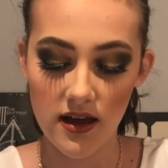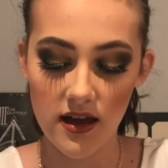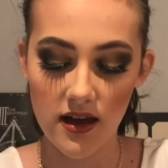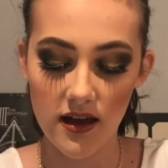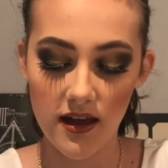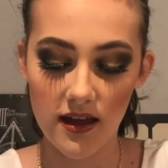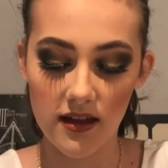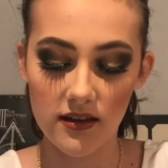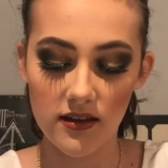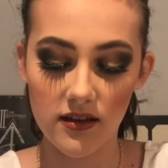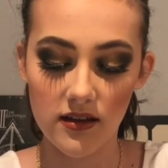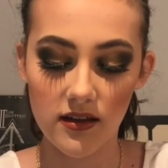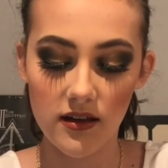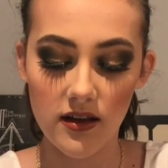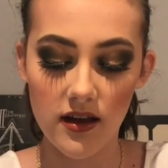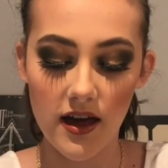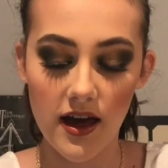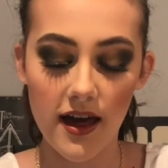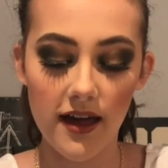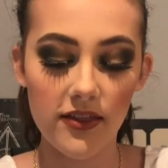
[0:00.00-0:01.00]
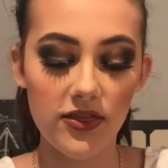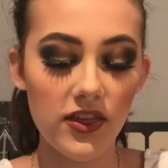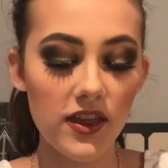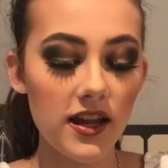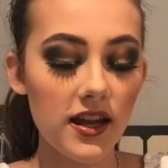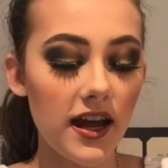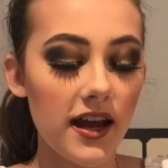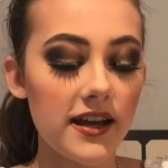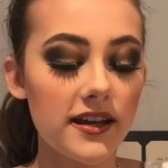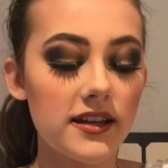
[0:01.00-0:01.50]
And I
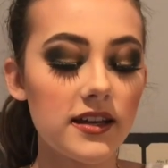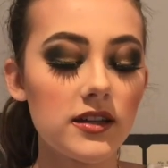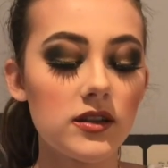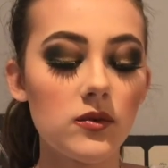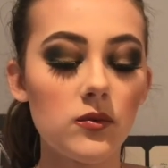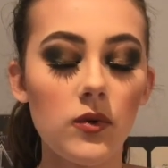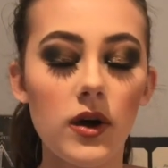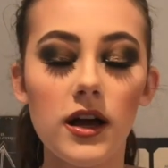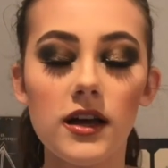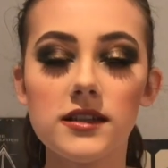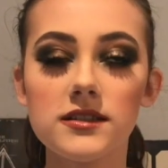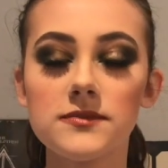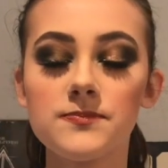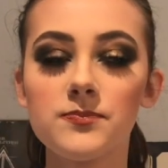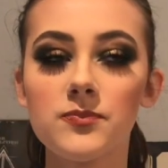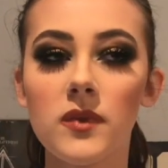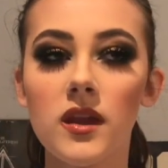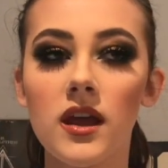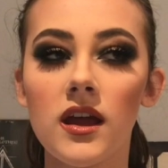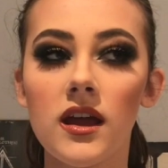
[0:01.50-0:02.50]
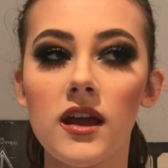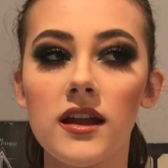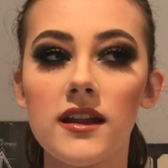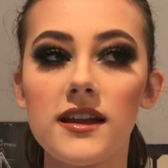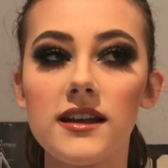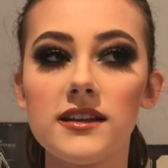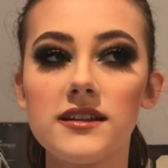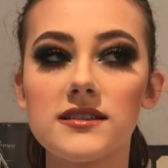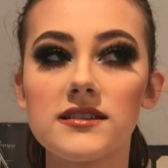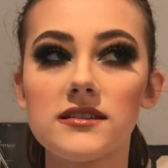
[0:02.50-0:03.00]
think like it was
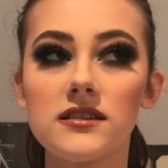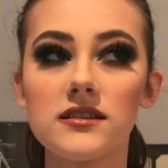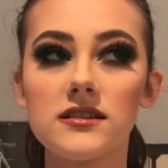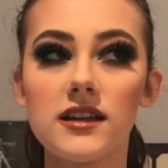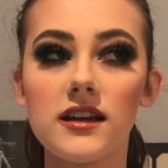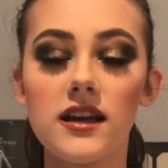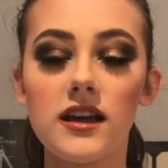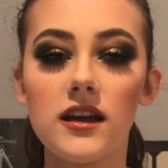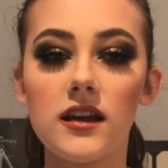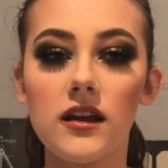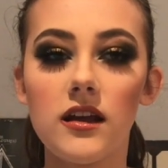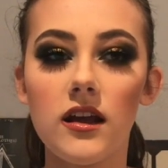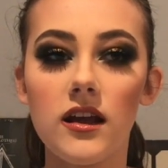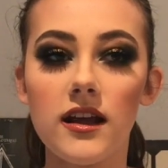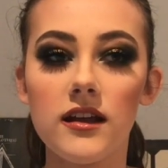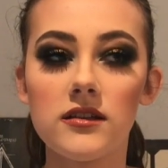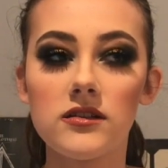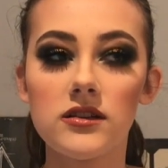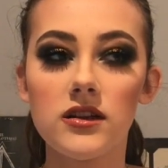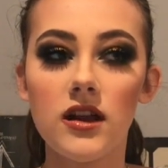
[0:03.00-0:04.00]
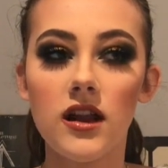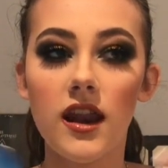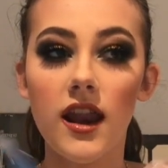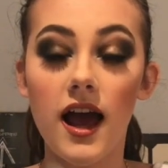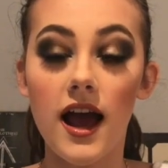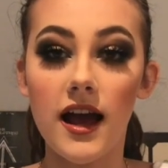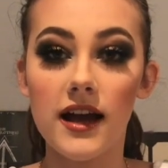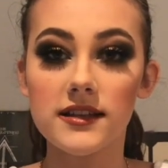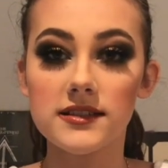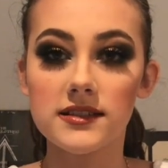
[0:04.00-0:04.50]
they in the
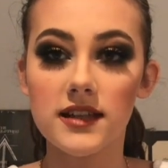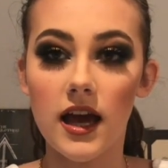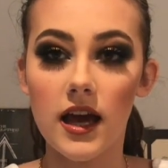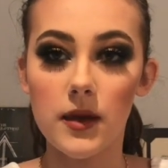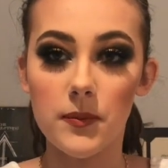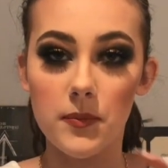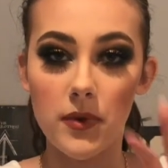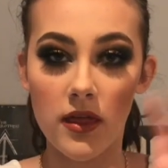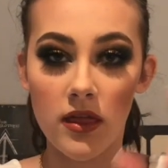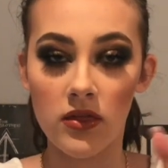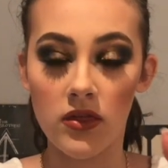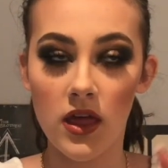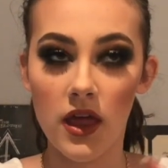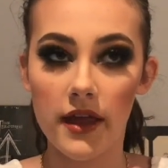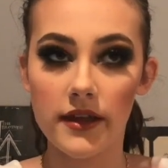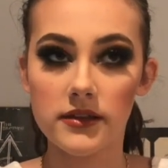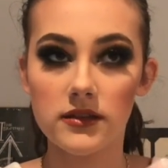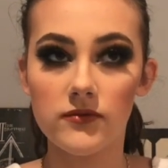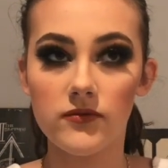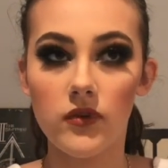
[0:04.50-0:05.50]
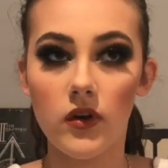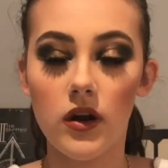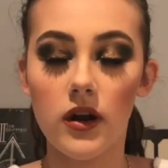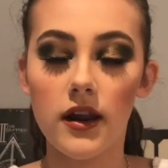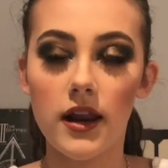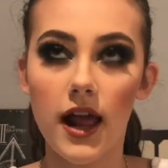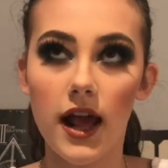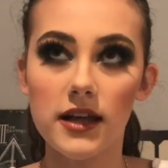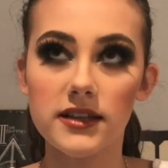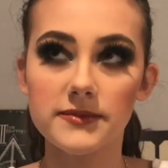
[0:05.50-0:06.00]
last like pamphlet for
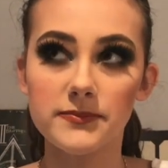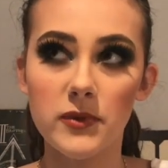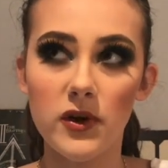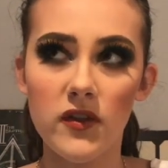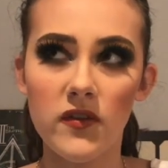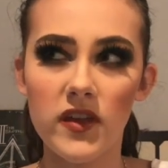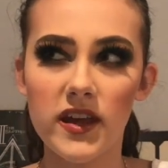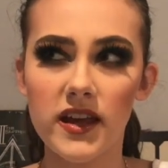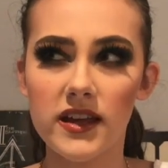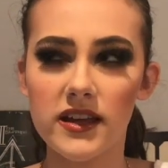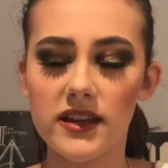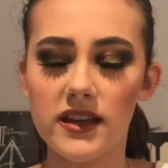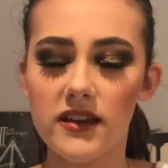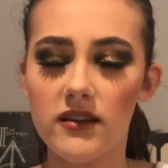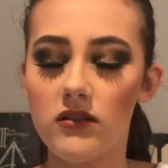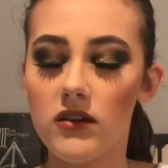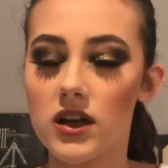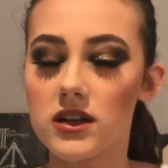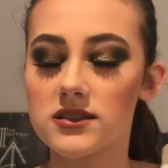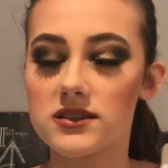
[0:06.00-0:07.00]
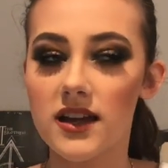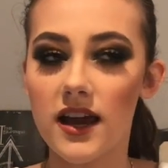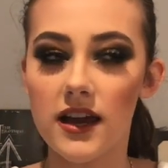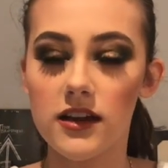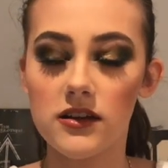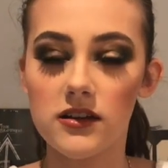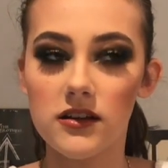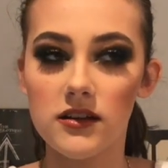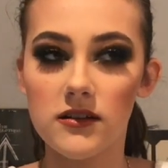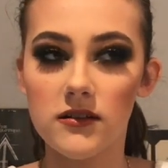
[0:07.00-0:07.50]
last month, they gave us
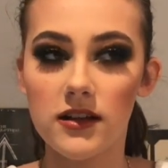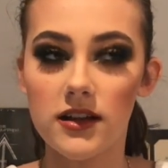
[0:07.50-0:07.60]
like a